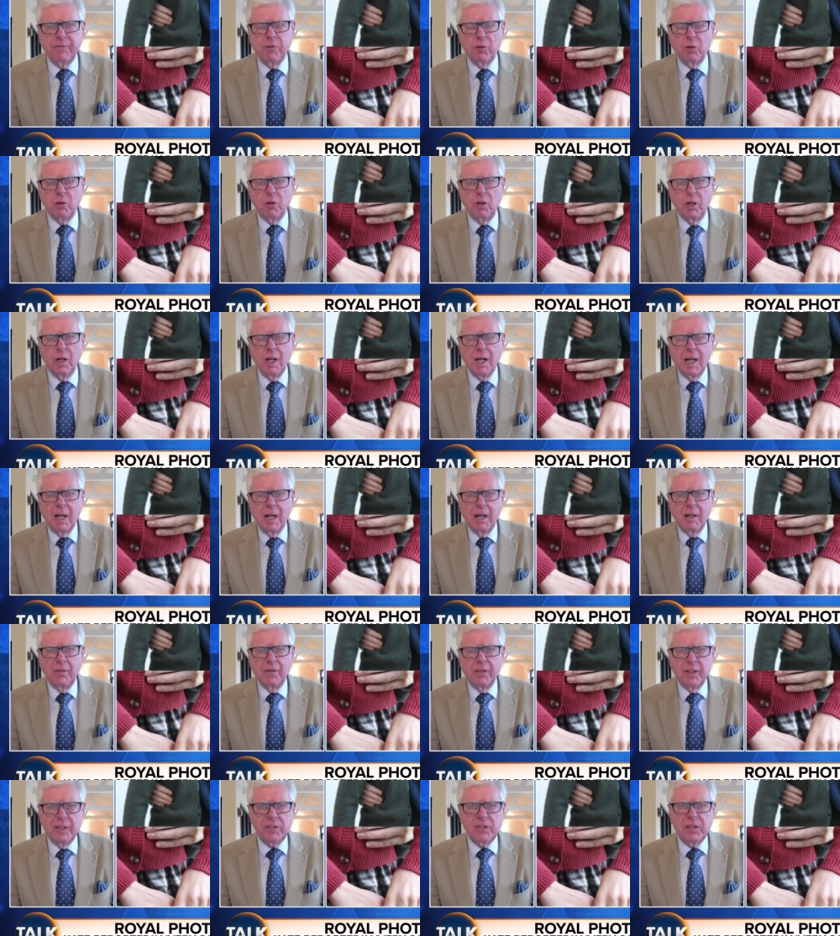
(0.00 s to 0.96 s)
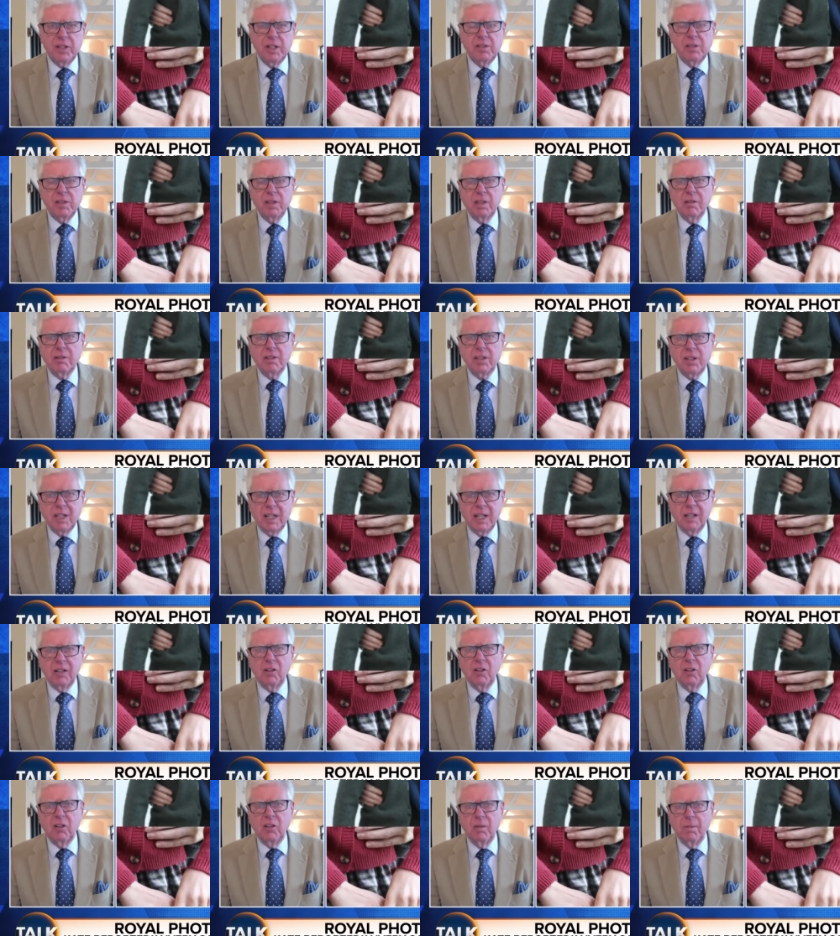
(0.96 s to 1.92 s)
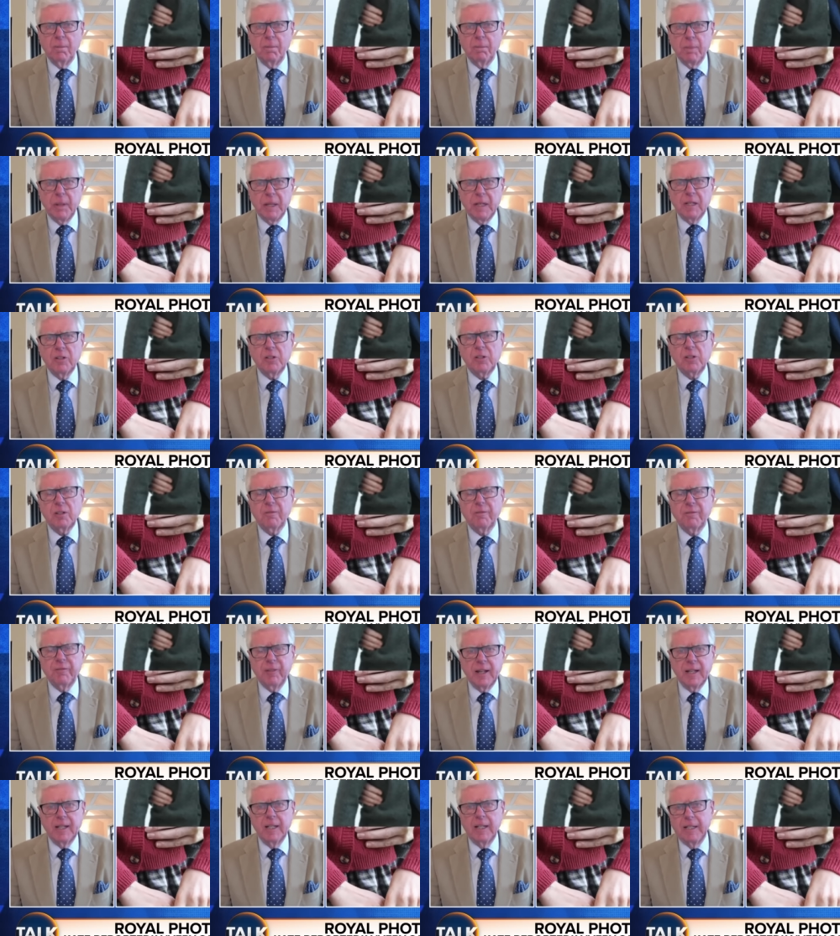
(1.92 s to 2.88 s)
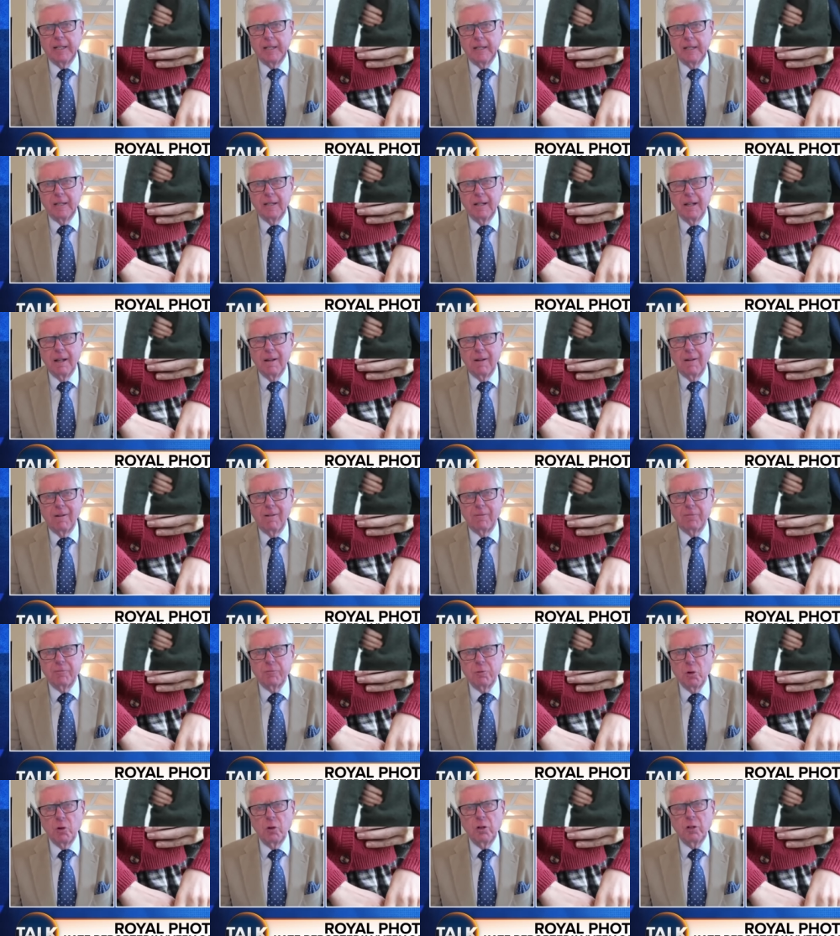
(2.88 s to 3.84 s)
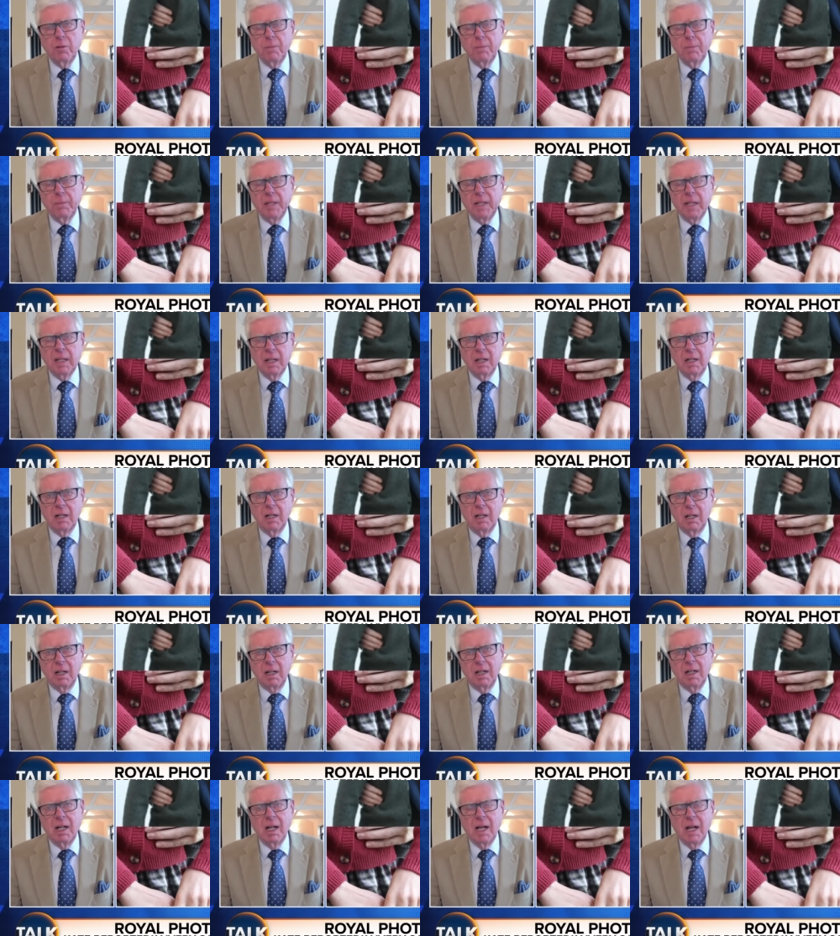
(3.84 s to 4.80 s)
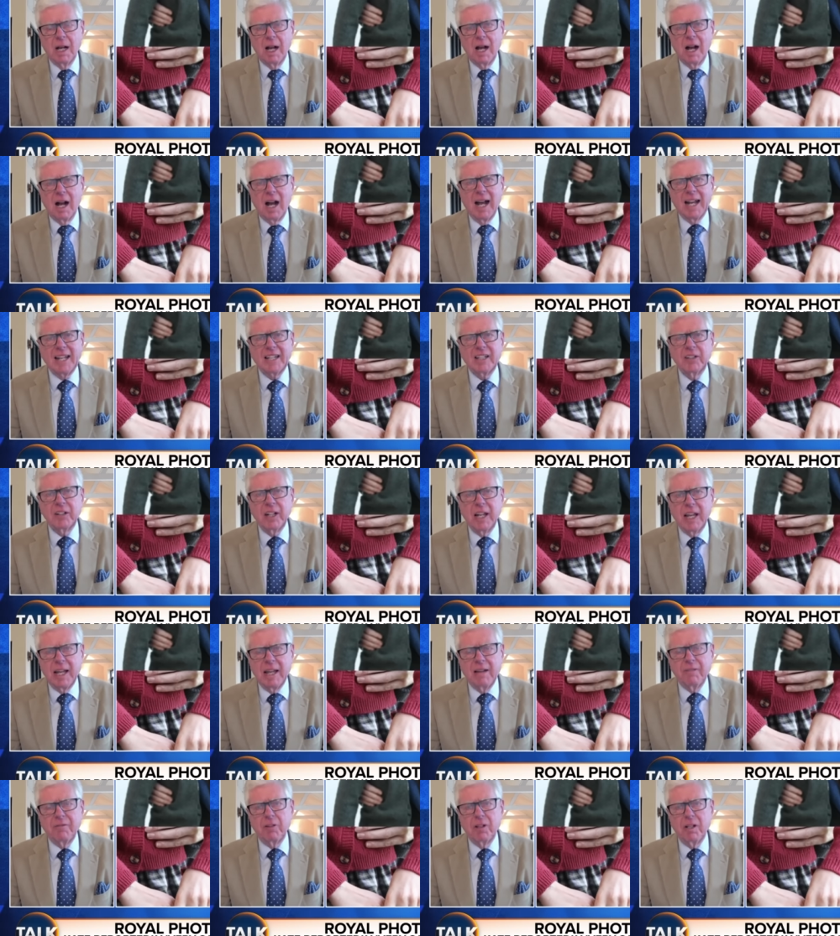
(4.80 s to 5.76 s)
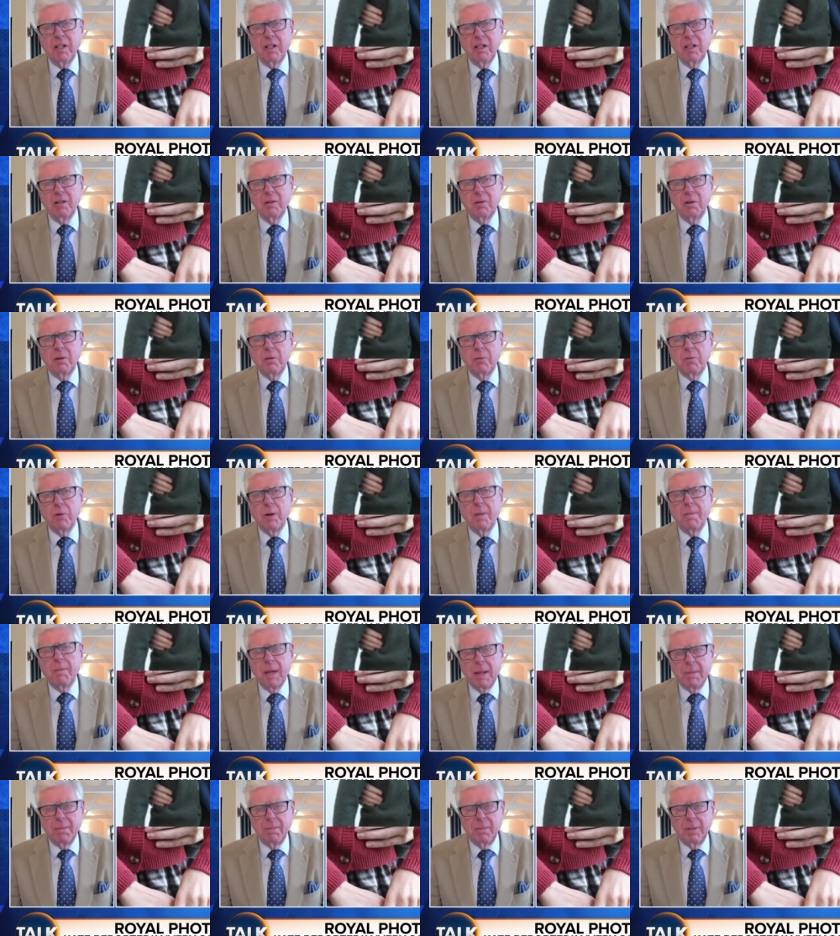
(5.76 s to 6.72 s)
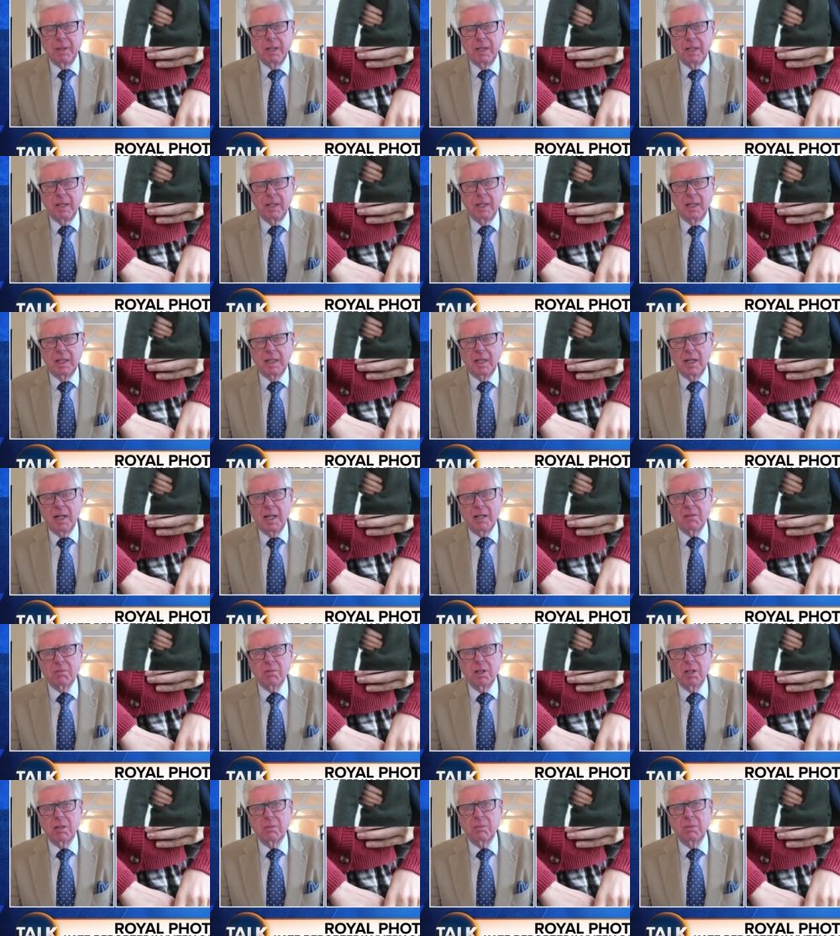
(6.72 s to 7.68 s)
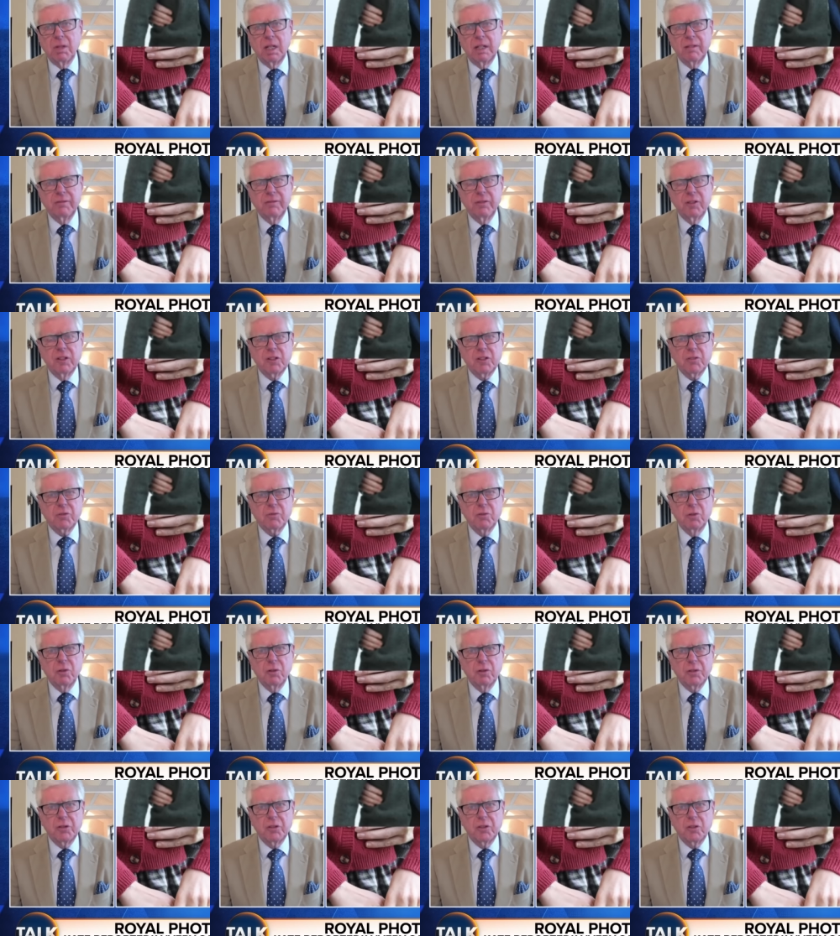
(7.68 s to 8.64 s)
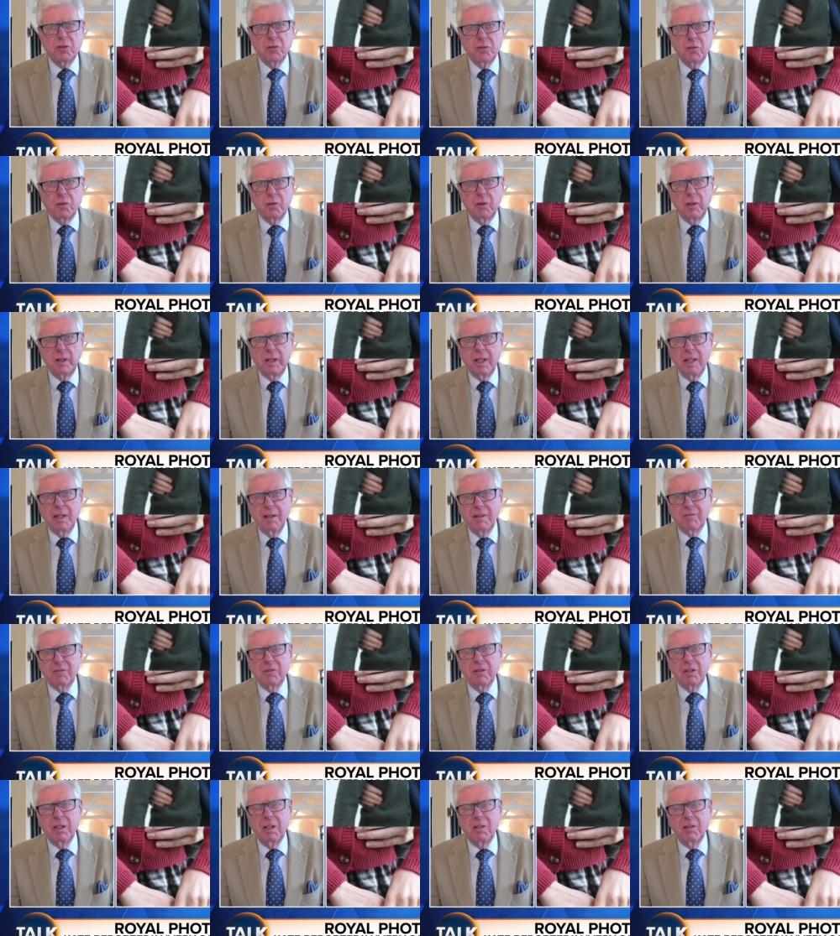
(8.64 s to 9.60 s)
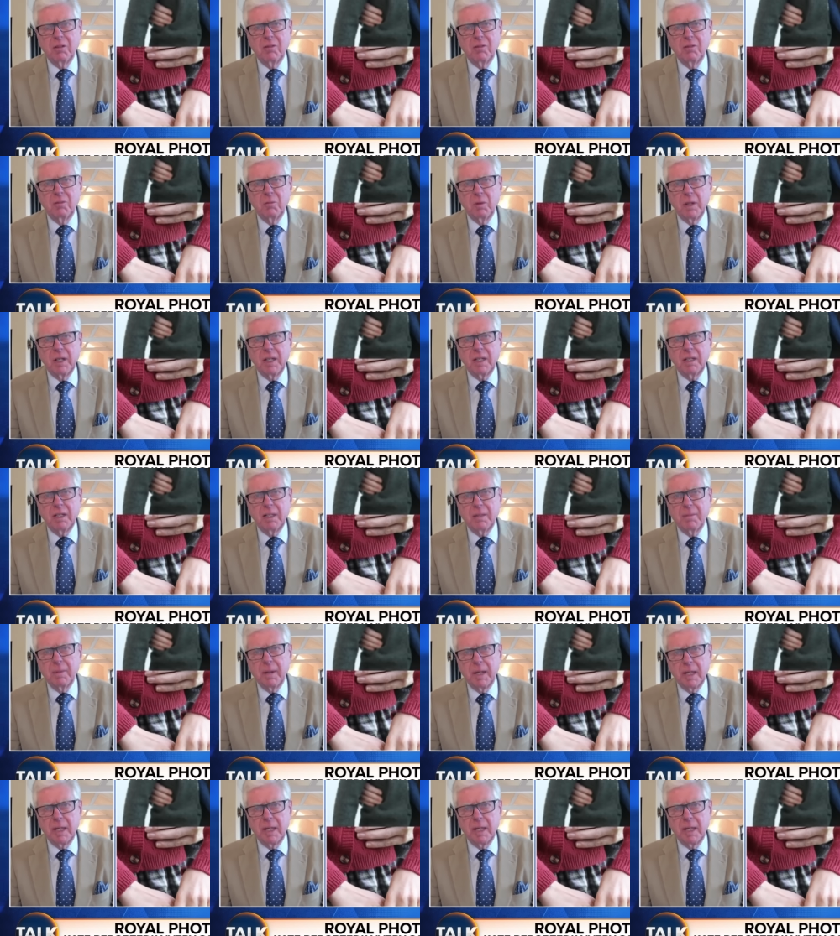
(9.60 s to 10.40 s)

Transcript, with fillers: for. This is the single biggest failure of royal P R I can ever remember. And I wrote my first royal story for a local weekly